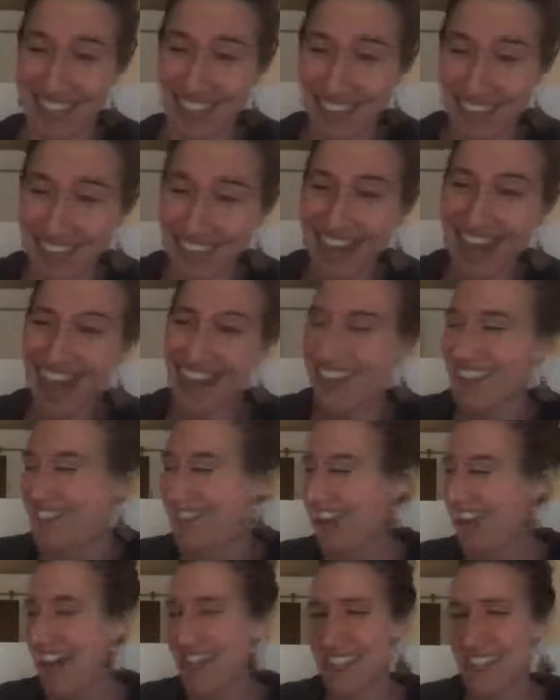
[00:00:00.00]

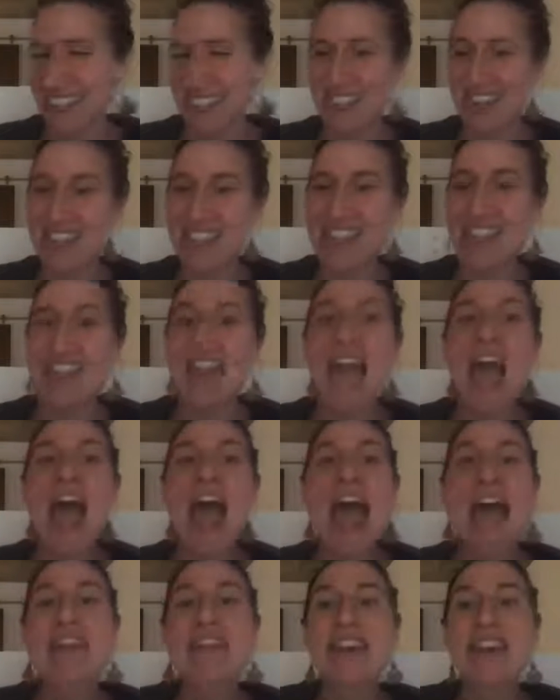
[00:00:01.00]
That is
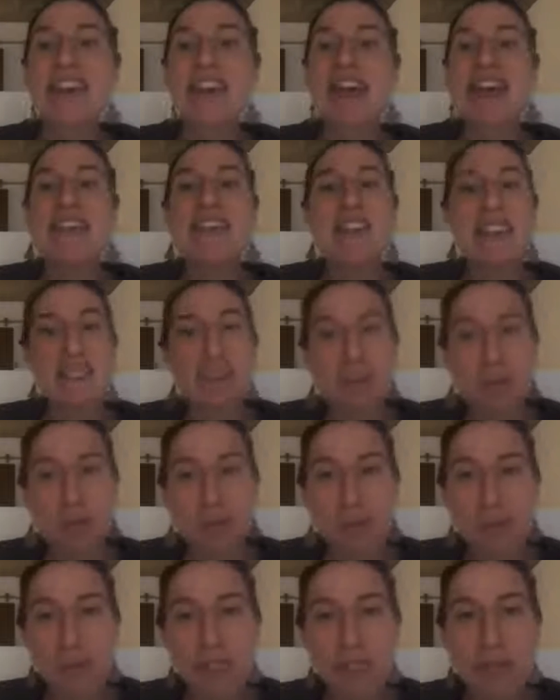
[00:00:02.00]
crazy. And
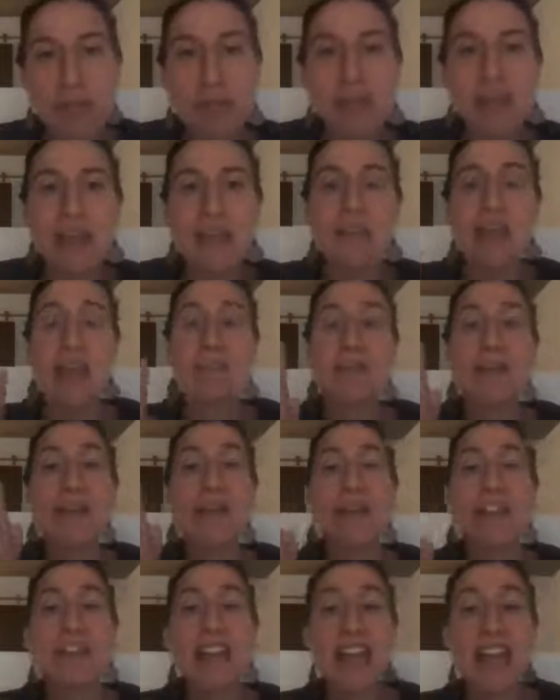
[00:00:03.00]
then look more
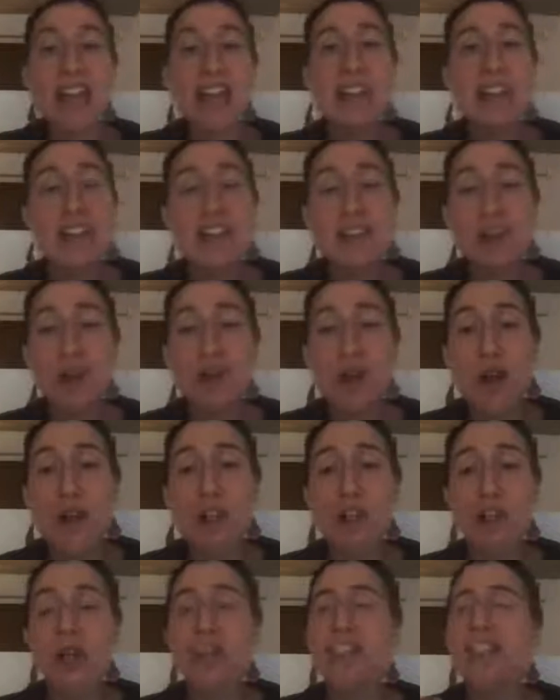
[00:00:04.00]
deeply at that, because
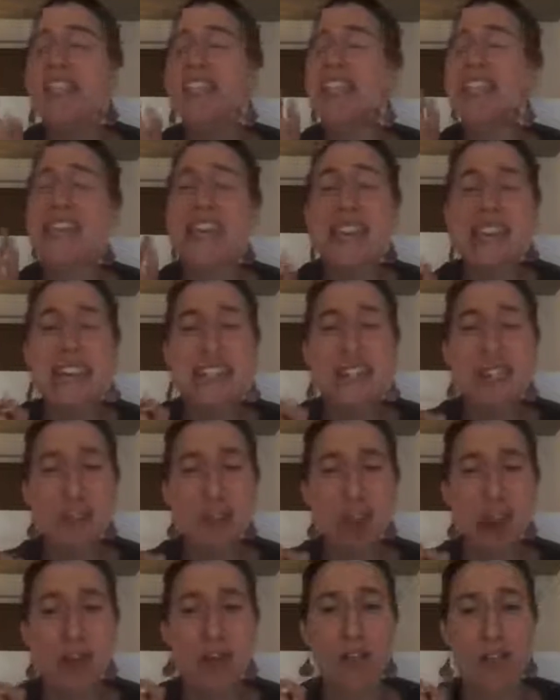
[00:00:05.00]
anything you're not
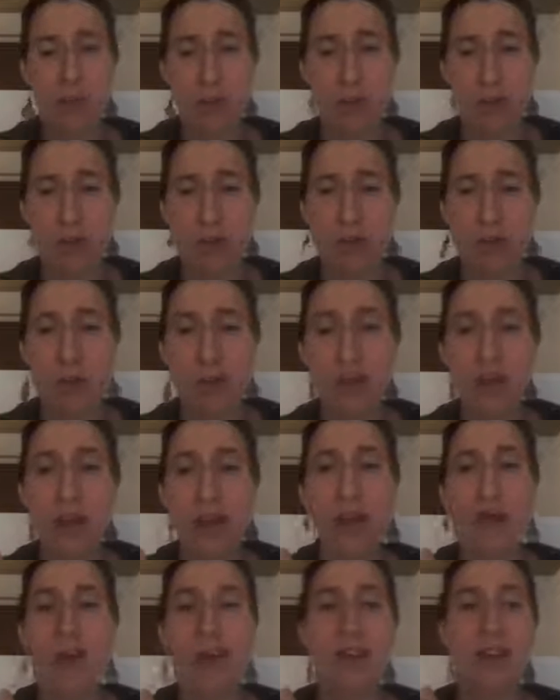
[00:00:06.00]
trusting is not
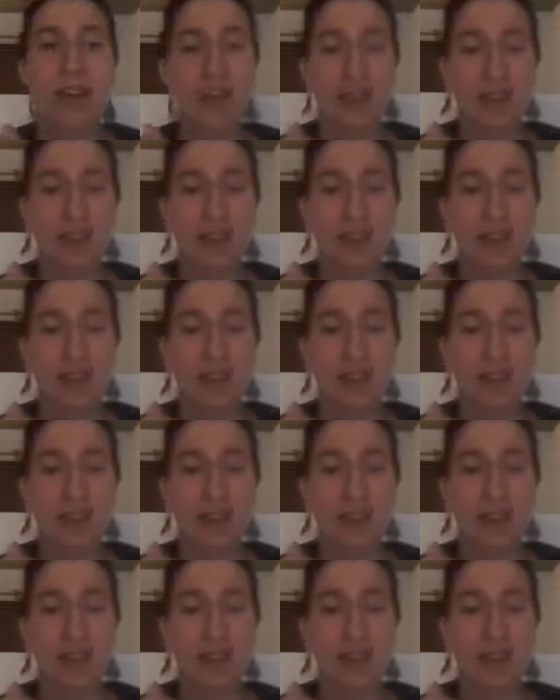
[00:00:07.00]
true.